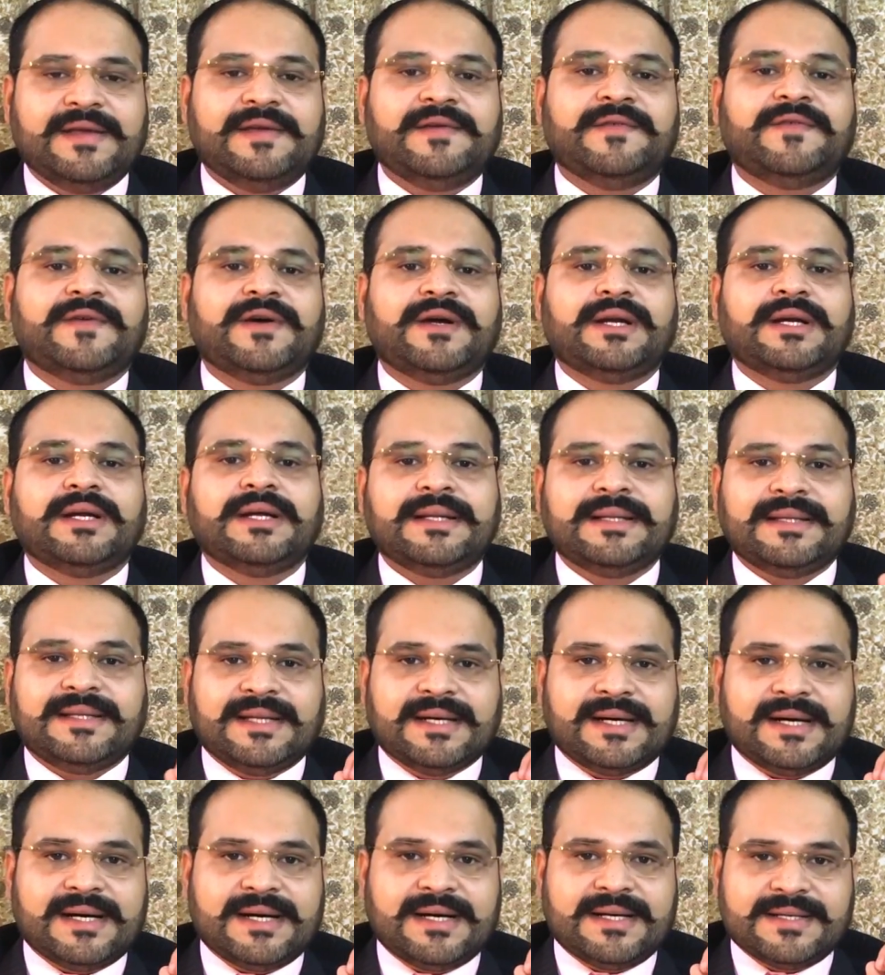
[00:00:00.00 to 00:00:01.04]
even
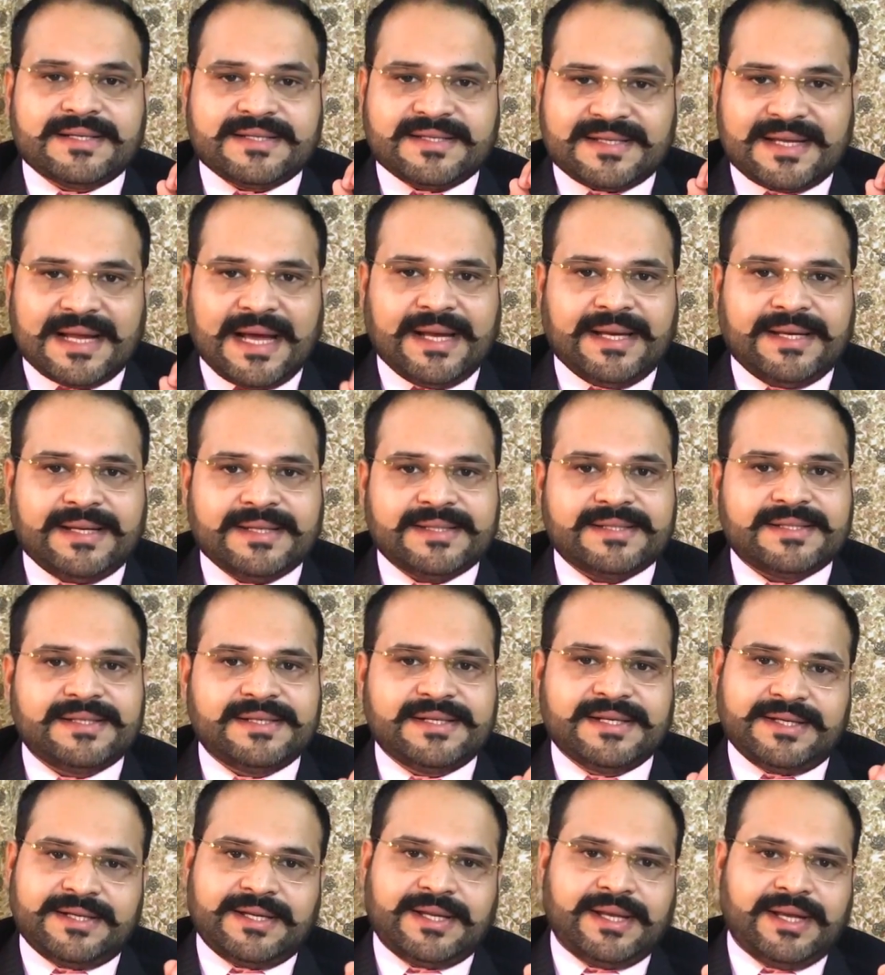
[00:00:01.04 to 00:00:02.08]
the slightest
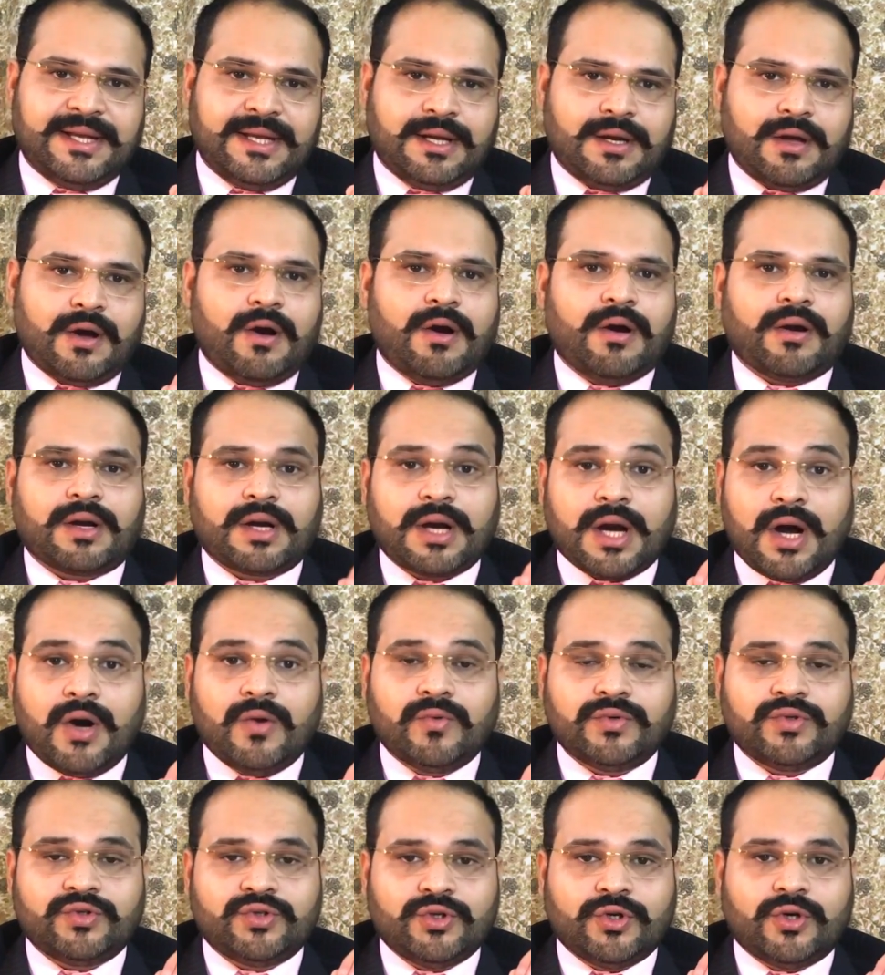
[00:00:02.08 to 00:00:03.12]
detail or
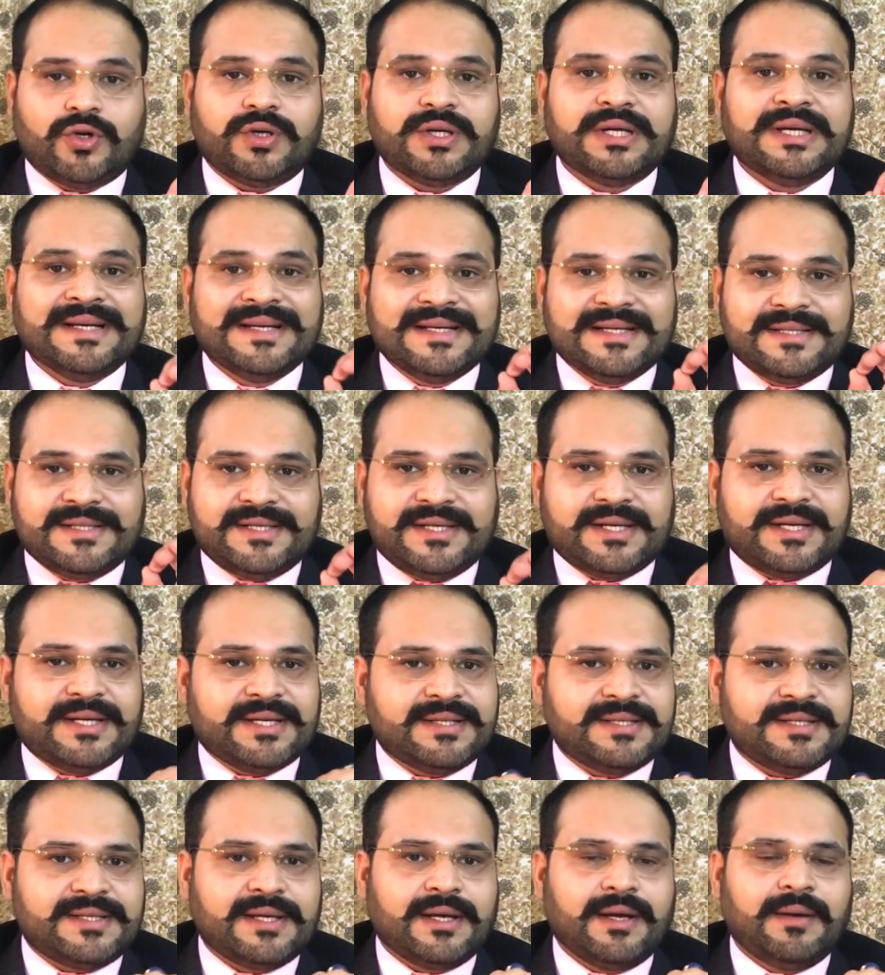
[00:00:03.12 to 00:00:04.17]
count your
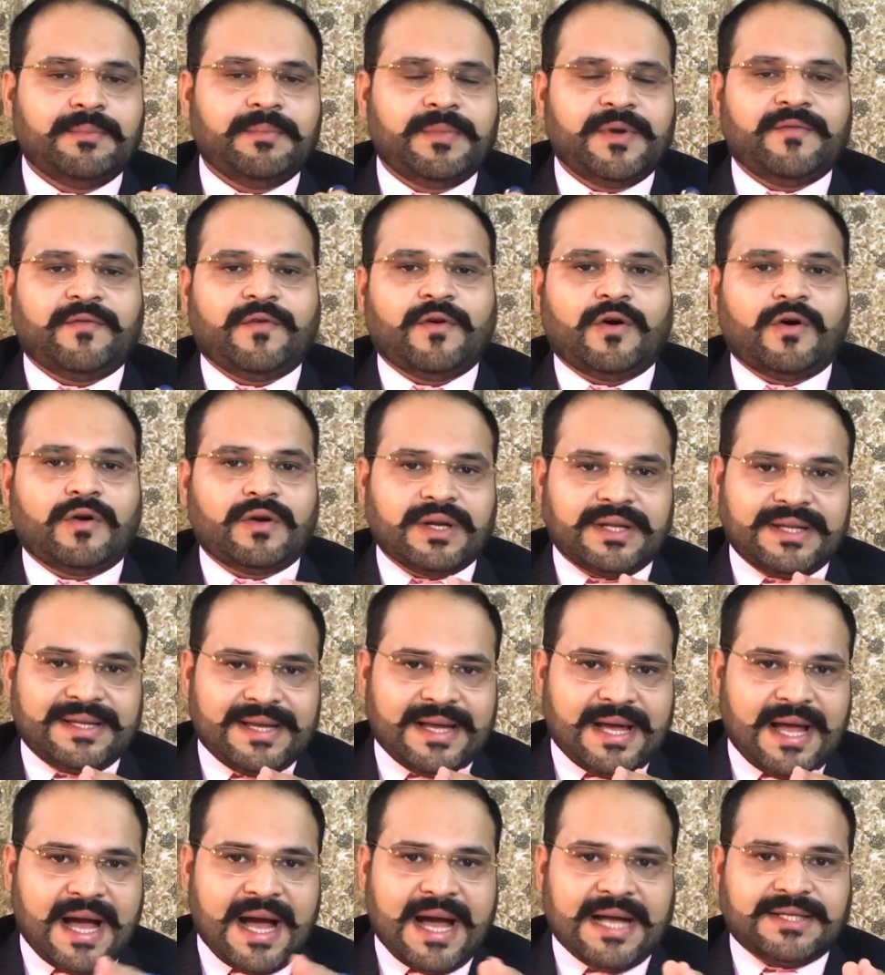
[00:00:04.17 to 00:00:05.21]
chickens before
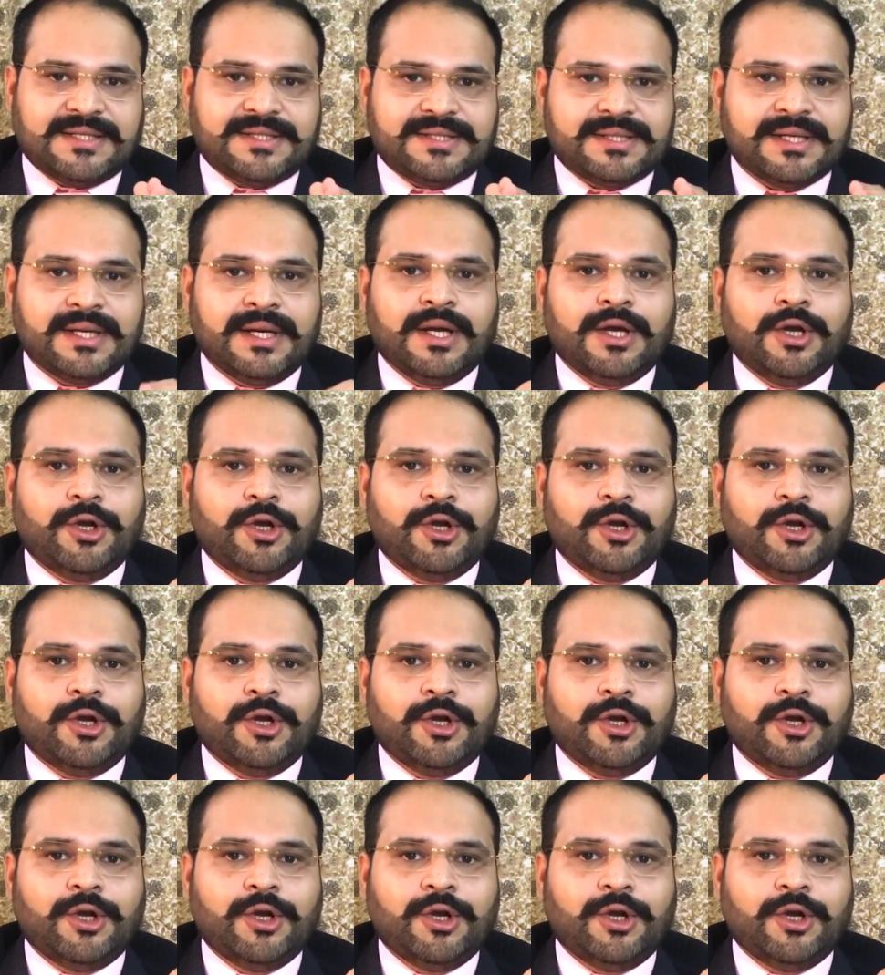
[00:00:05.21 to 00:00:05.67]
they hatch,